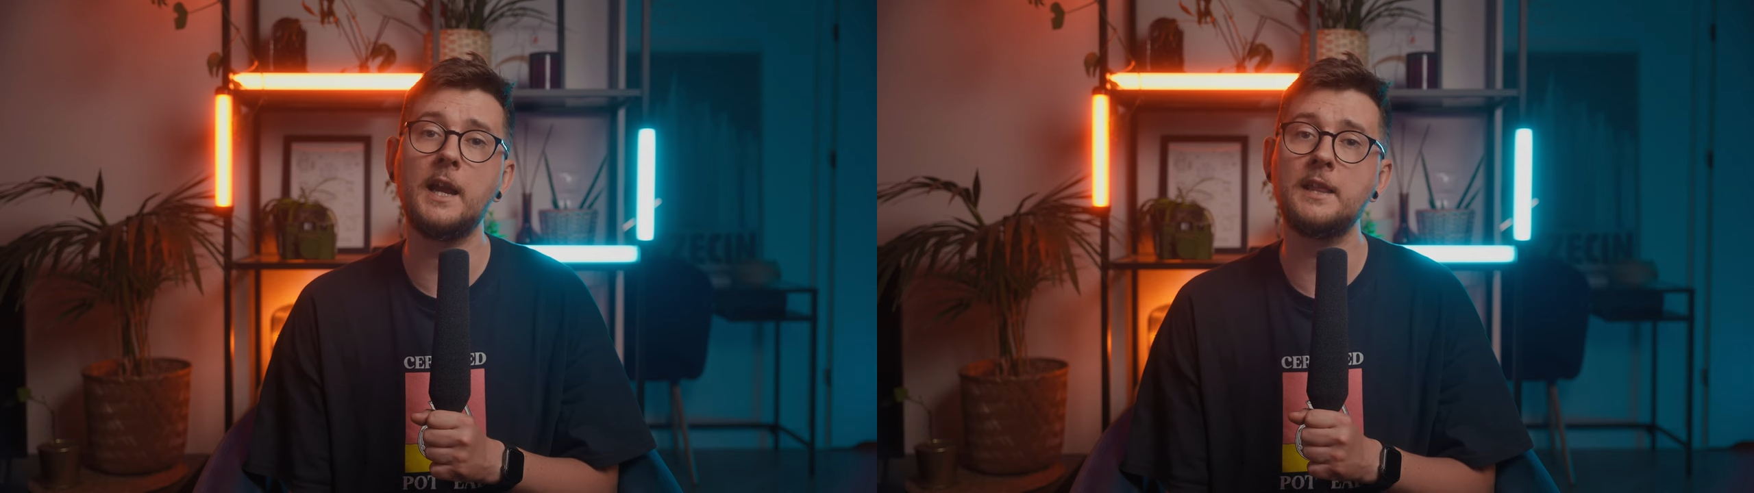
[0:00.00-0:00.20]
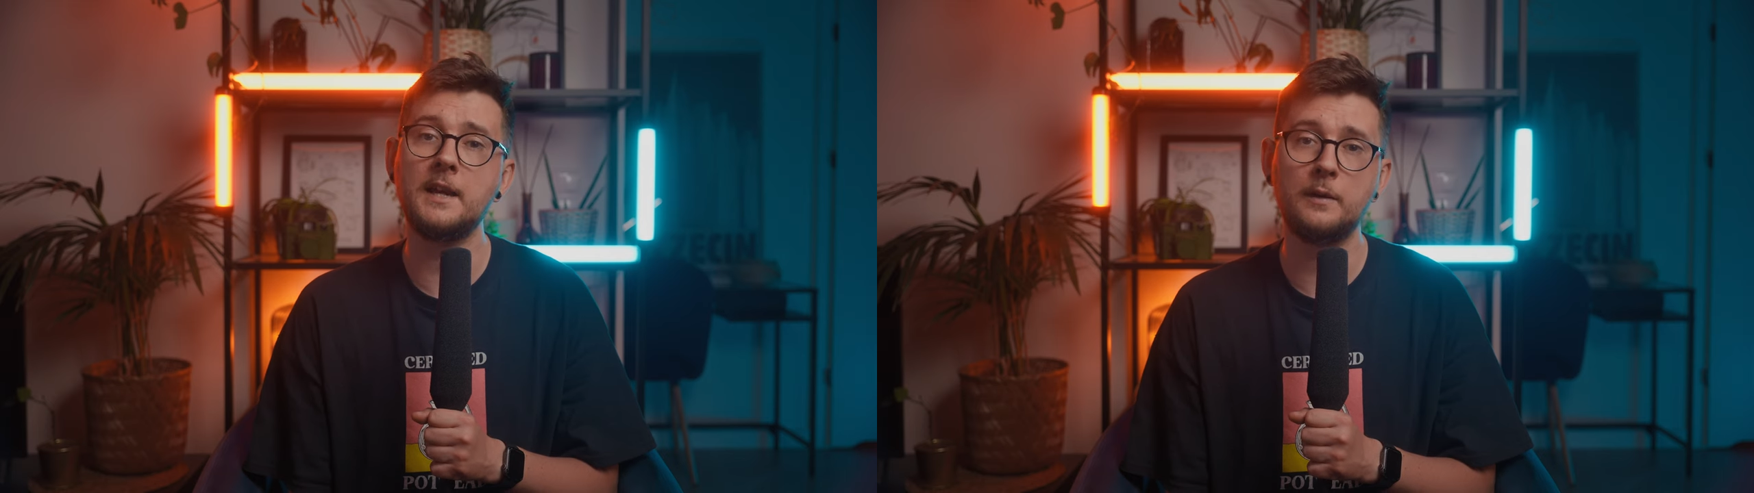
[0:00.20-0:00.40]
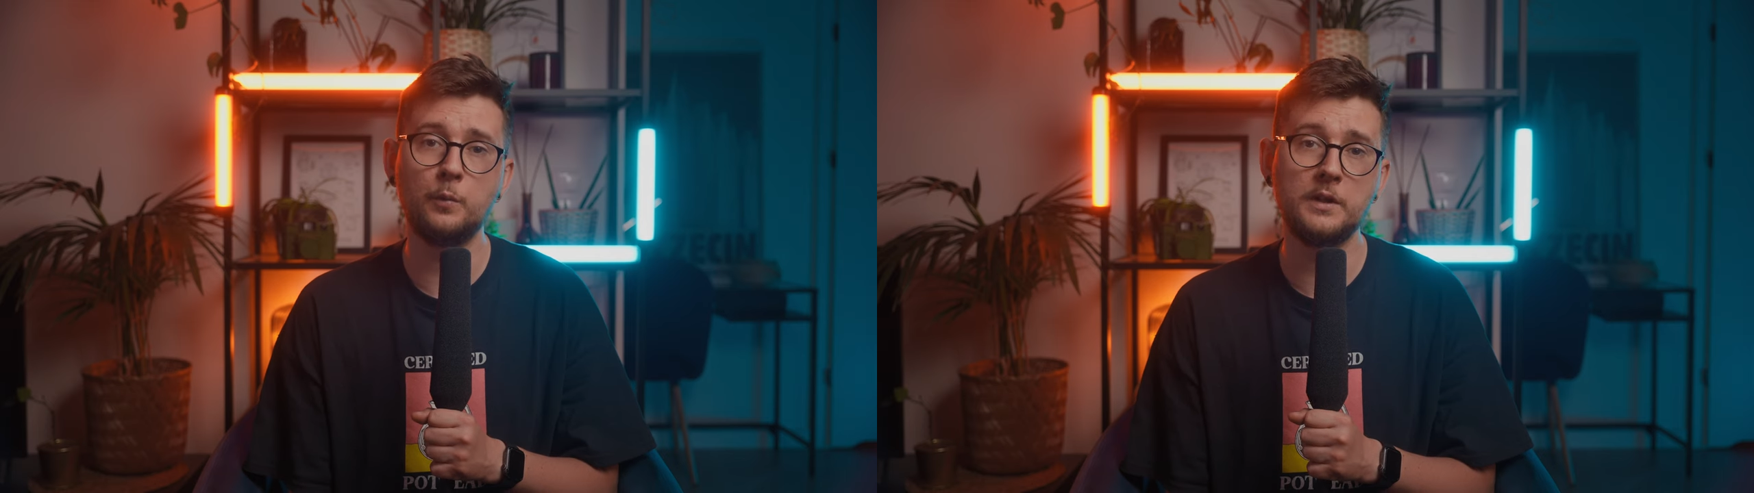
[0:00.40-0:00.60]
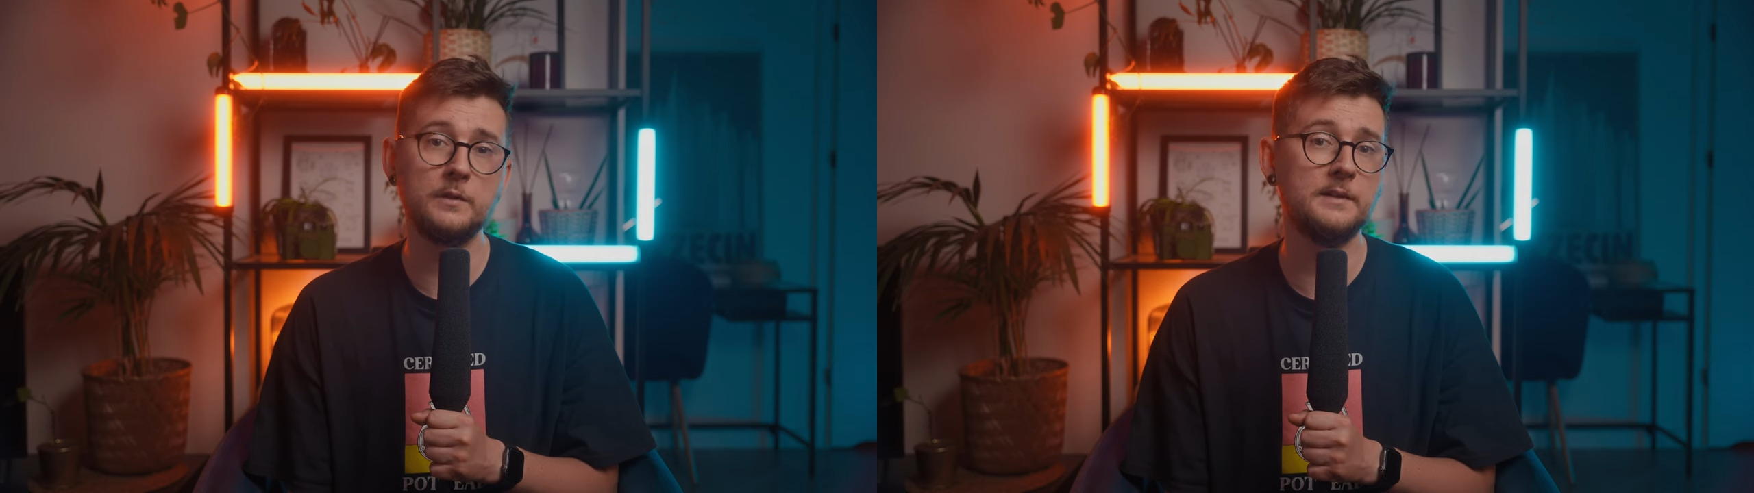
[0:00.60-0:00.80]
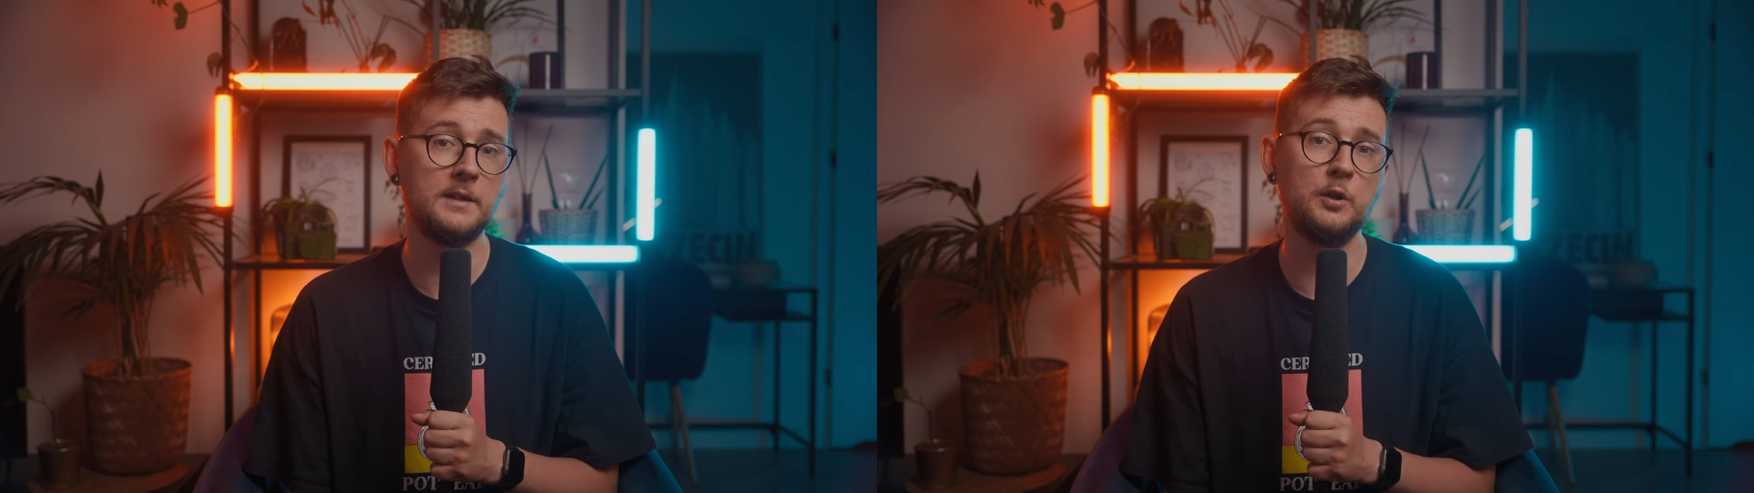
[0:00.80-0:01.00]
and I will
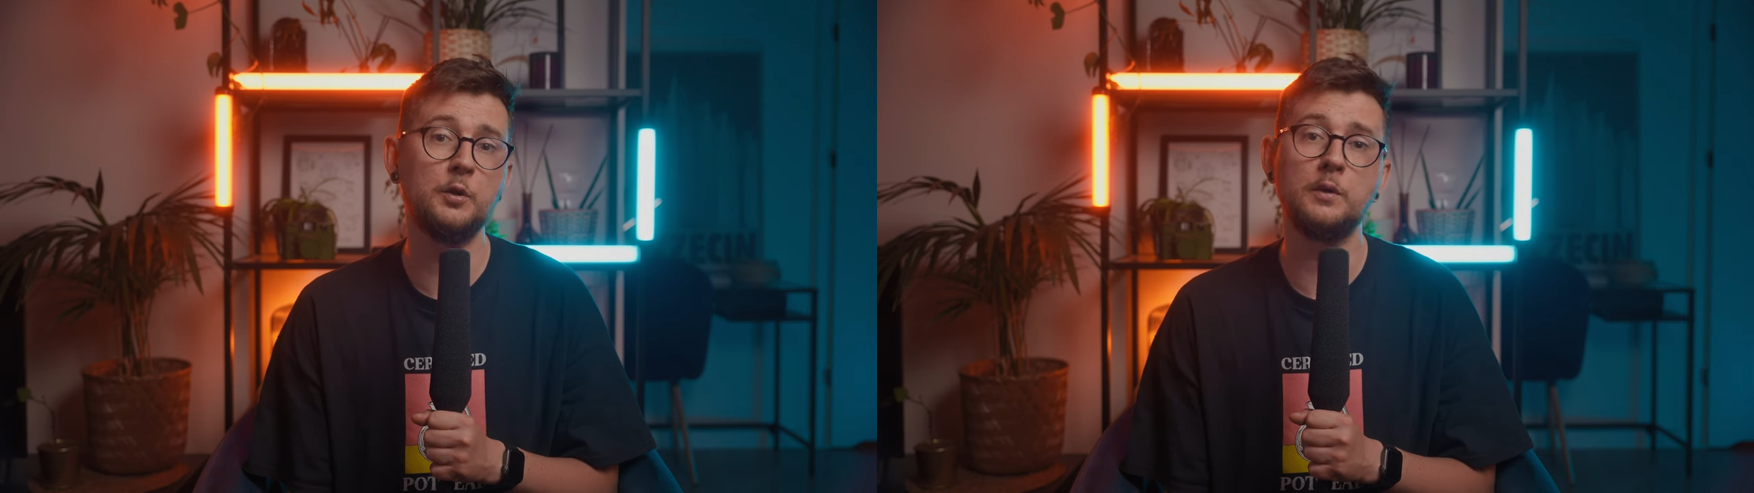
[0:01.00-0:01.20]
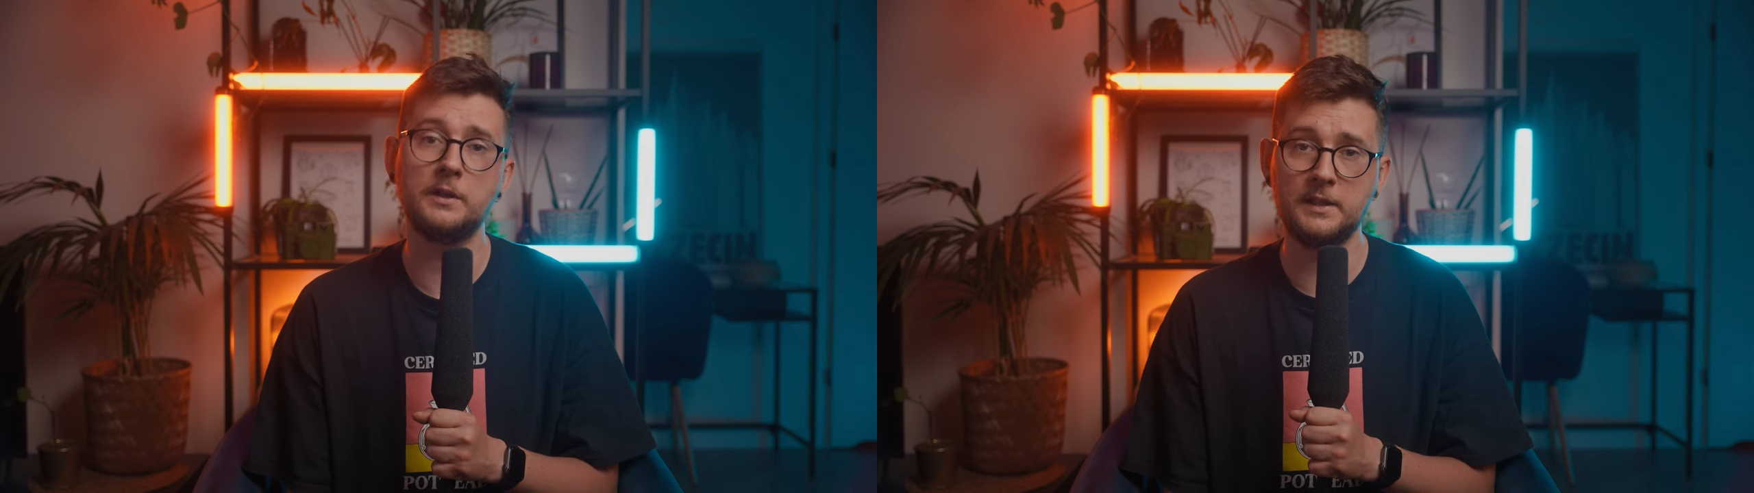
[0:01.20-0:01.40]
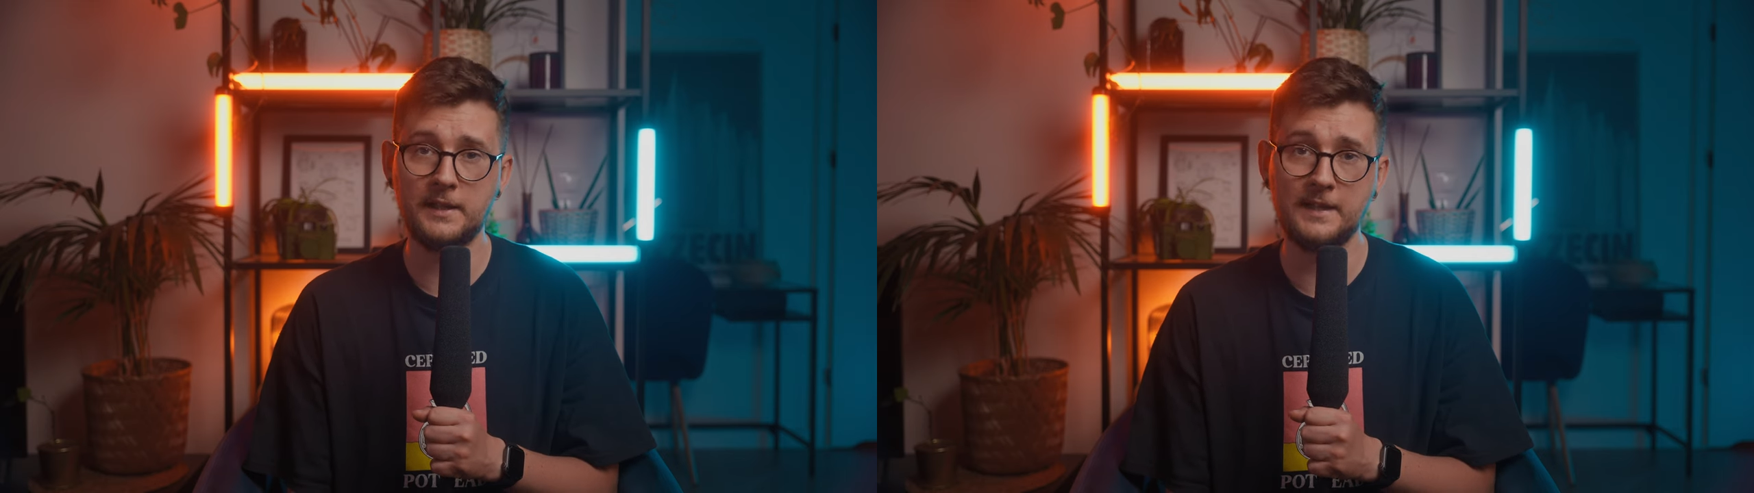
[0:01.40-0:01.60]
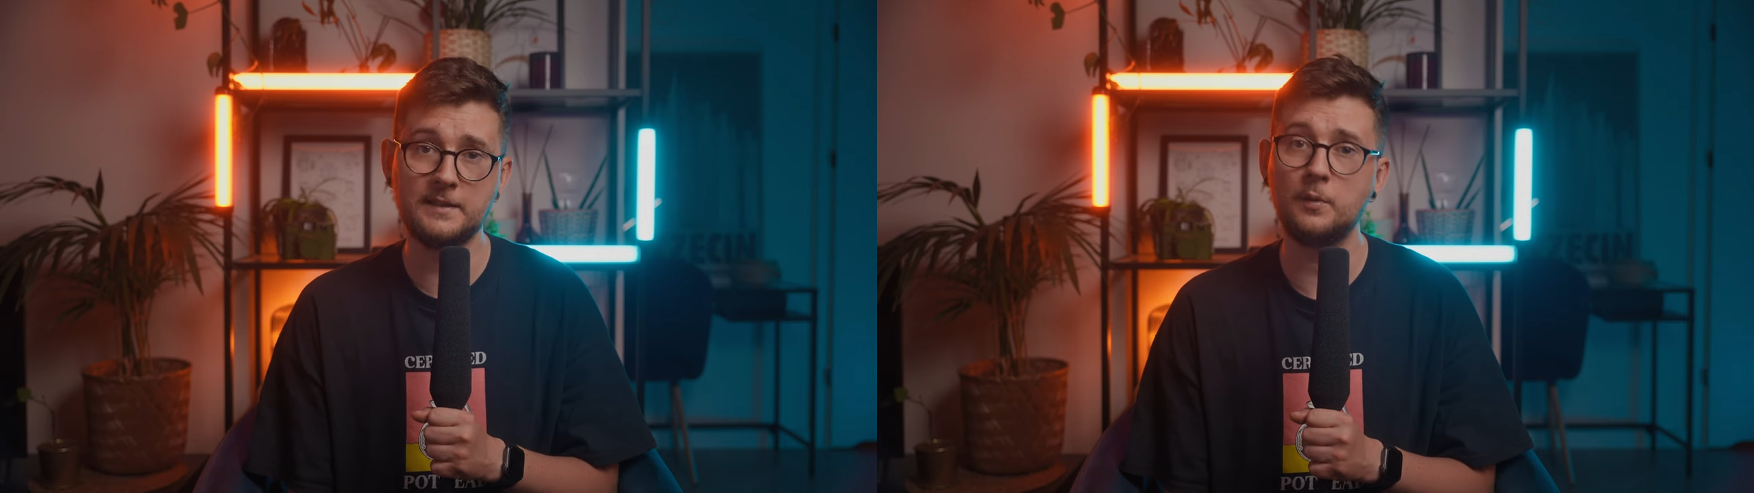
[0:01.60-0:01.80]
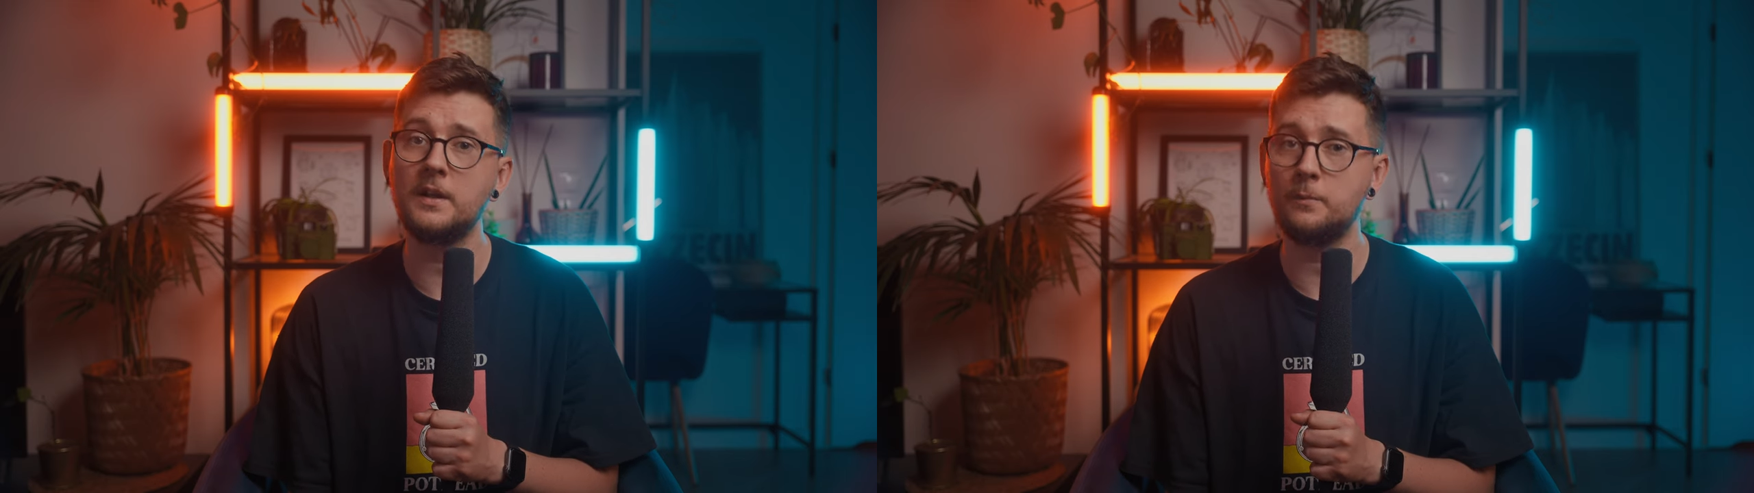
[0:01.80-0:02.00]
see you in the
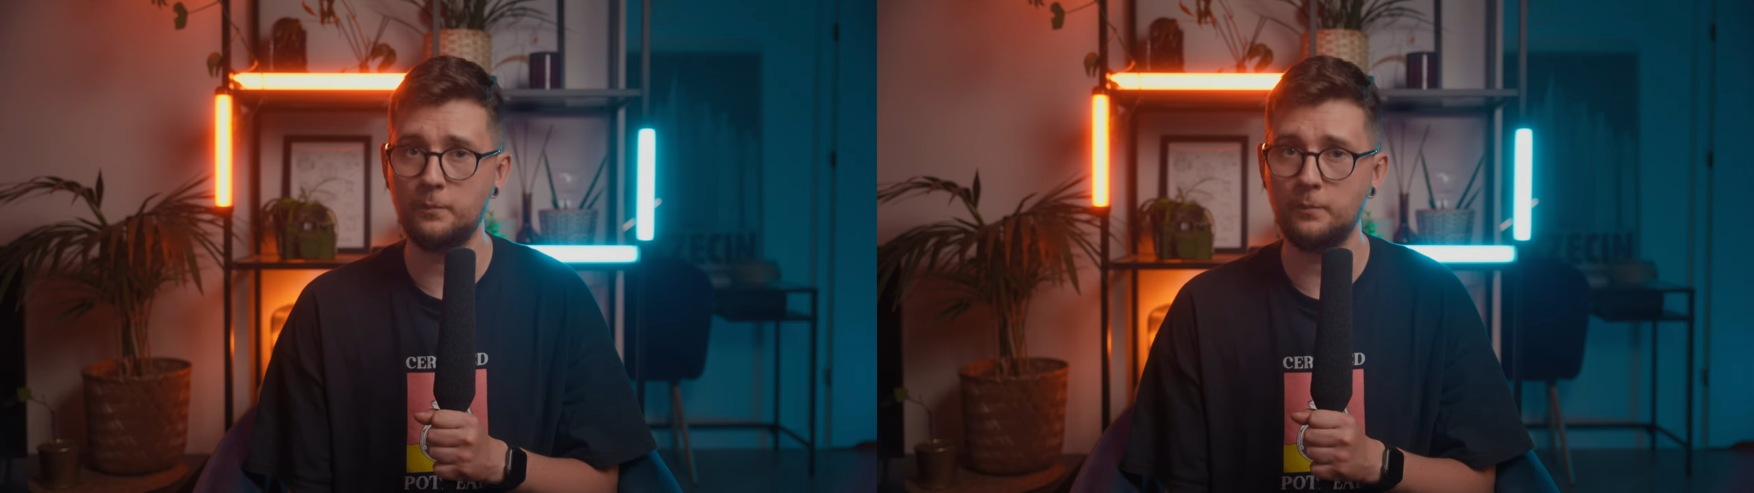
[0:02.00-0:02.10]
next one.